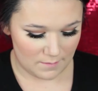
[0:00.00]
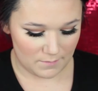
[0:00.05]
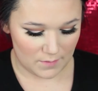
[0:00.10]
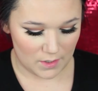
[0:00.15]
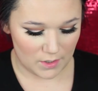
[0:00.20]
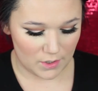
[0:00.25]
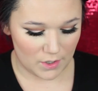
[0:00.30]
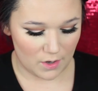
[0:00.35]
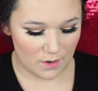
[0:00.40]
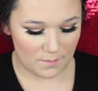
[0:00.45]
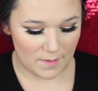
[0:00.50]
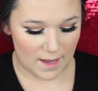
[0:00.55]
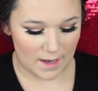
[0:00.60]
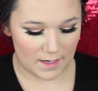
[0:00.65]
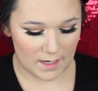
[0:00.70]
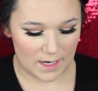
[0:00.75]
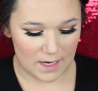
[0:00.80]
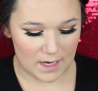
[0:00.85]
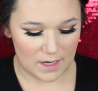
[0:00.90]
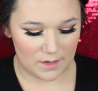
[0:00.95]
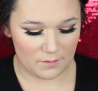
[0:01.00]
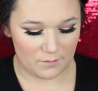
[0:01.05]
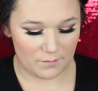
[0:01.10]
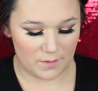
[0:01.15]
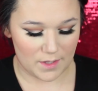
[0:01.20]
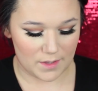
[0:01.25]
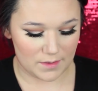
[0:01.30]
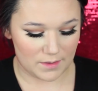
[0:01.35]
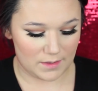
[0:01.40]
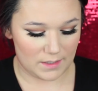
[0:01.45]
I'm going to go back in
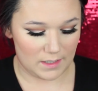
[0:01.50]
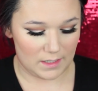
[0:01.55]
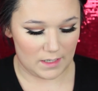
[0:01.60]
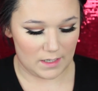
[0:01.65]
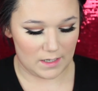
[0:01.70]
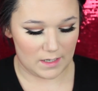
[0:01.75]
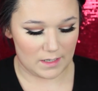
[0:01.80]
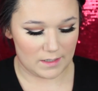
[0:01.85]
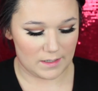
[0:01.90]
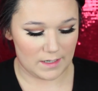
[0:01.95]
with the